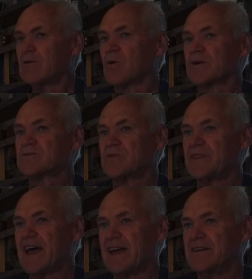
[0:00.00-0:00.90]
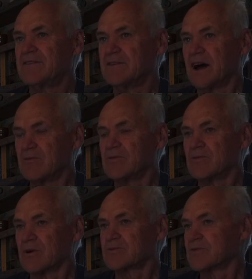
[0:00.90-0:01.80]
No, I worked with Nate. I
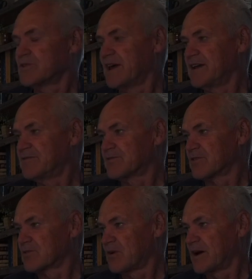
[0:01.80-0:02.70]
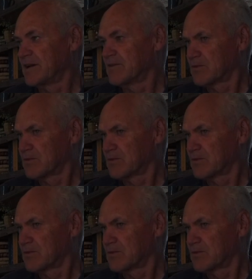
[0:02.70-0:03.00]
worked with Nate for quite